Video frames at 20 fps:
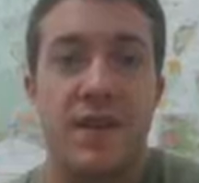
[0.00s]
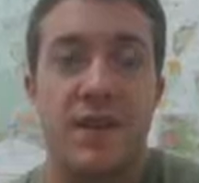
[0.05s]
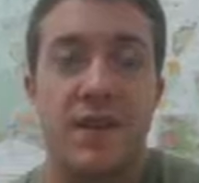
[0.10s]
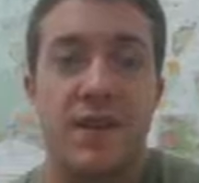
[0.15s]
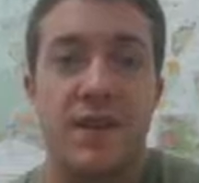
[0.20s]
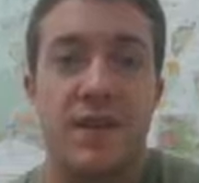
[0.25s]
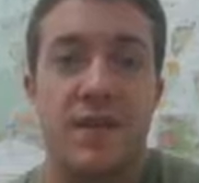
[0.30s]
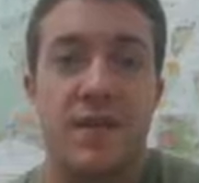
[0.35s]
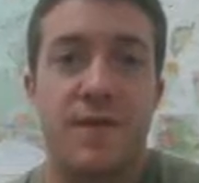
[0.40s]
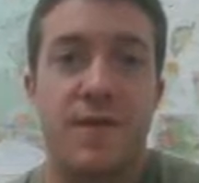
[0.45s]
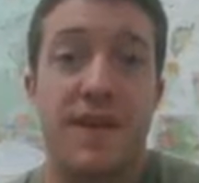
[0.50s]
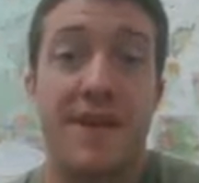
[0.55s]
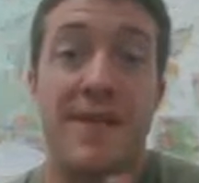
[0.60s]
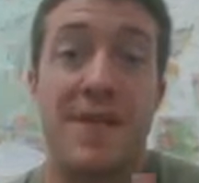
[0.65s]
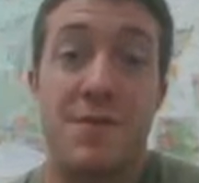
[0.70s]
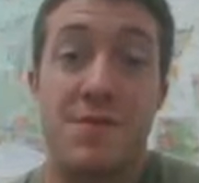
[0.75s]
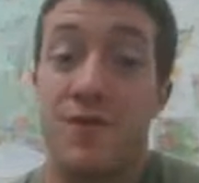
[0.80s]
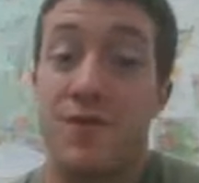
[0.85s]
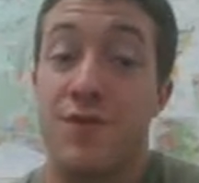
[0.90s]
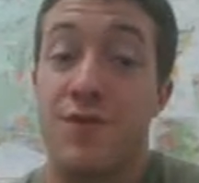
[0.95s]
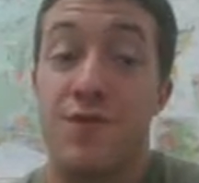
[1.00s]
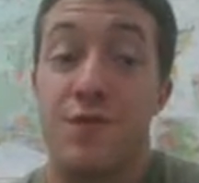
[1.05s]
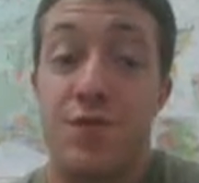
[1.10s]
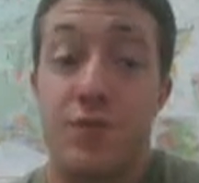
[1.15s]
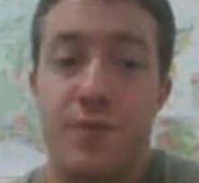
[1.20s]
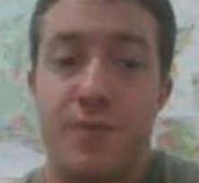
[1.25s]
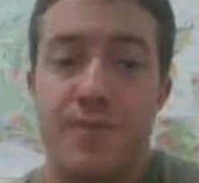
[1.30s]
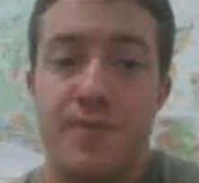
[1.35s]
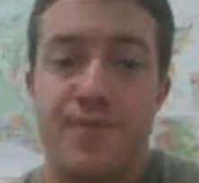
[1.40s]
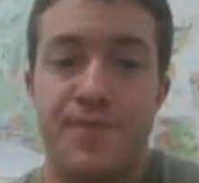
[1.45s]
a lot of exceptions to the
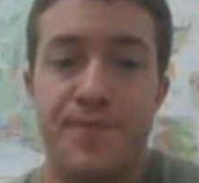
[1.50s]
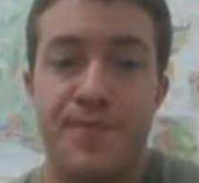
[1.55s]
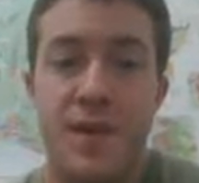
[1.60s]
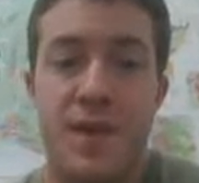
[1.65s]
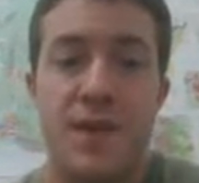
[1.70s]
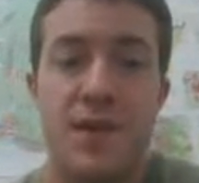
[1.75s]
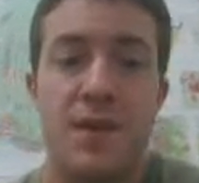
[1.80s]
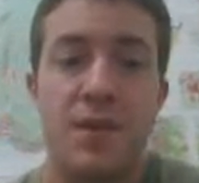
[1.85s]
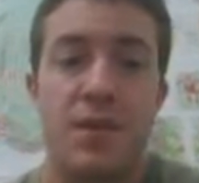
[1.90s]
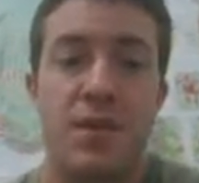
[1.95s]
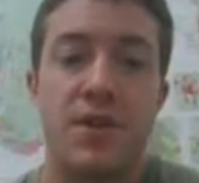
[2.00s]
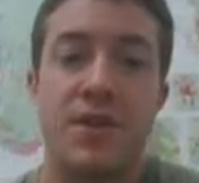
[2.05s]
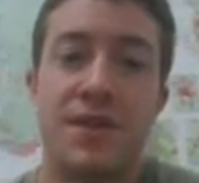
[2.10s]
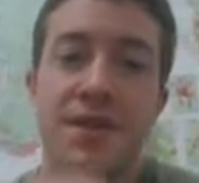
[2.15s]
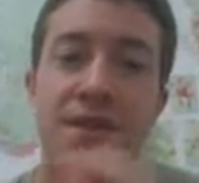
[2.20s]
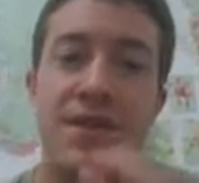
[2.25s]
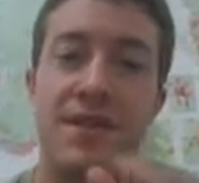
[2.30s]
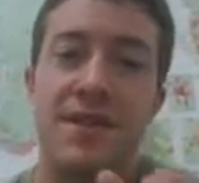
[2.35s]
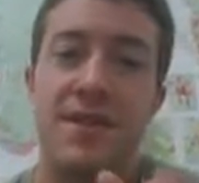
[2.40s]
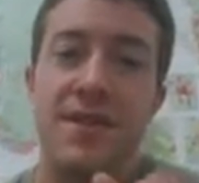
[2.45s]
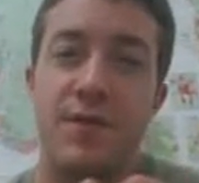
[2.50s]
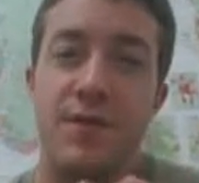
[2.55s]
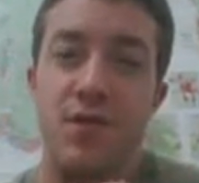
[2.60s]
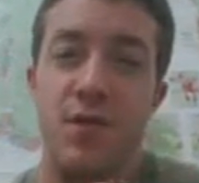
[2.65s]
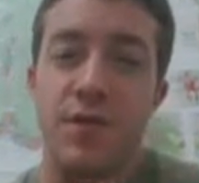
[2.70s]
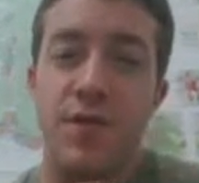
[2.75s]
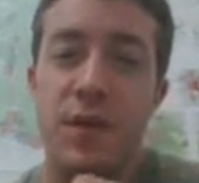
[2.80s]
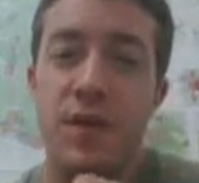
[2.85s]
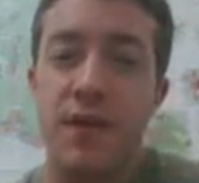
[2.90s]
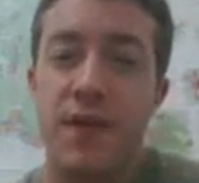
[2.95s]
rule. But at least it gives
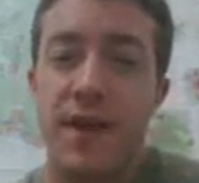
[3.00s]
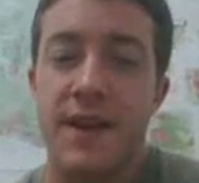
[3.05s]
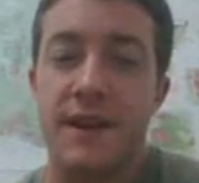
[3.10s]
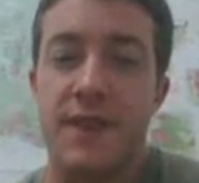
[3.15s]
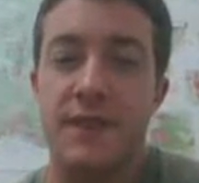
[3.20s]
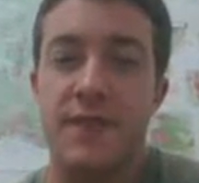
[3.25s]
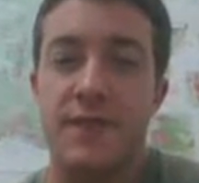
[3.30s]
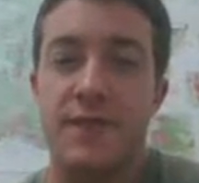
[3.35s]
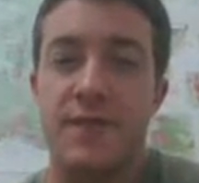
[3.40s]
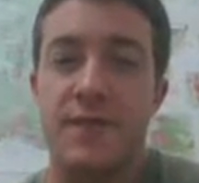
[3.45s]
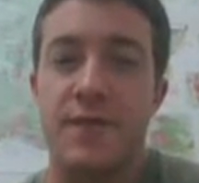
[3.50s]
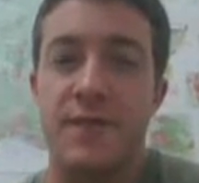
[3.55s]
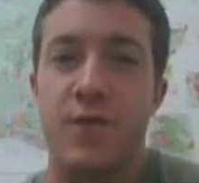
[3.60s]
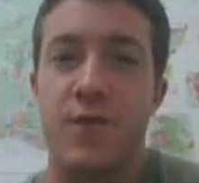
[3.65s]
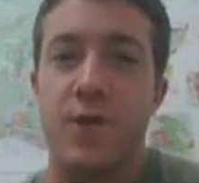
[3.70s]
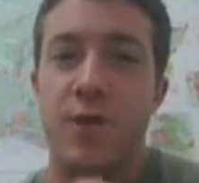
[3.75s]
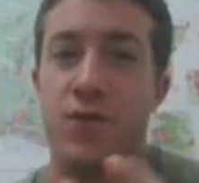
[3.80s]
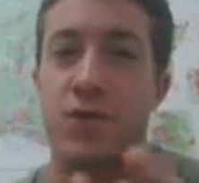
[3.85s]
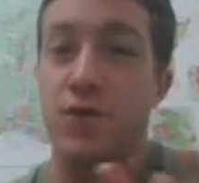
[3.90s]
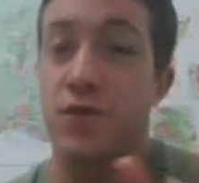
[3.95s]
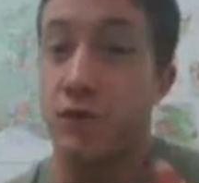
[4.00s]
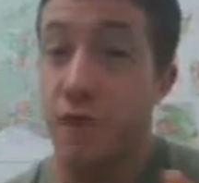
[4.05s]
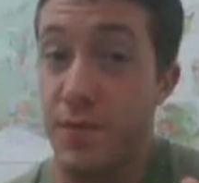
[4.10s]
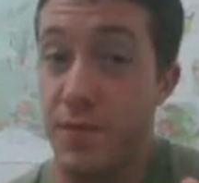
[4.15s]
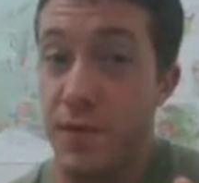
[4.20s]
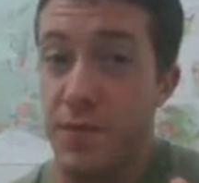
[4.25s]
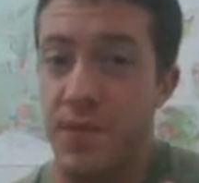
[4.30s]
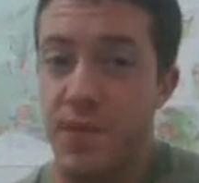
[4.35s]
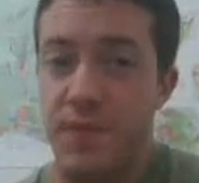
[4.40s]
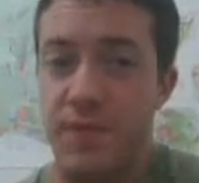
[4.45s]
you a better idea of what you should
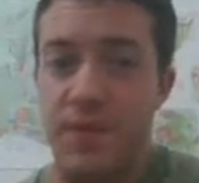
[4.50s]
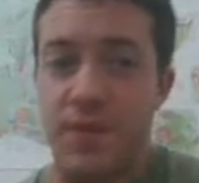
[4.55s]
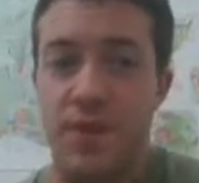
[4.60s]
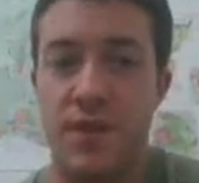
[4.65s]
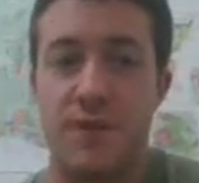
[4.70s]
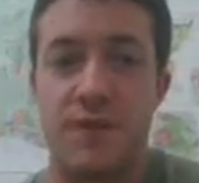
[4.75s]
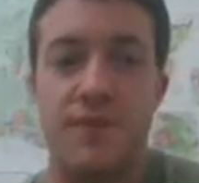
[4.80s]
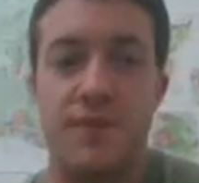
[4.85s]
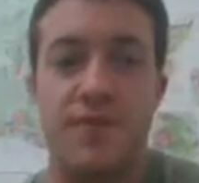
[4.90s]
be looking for.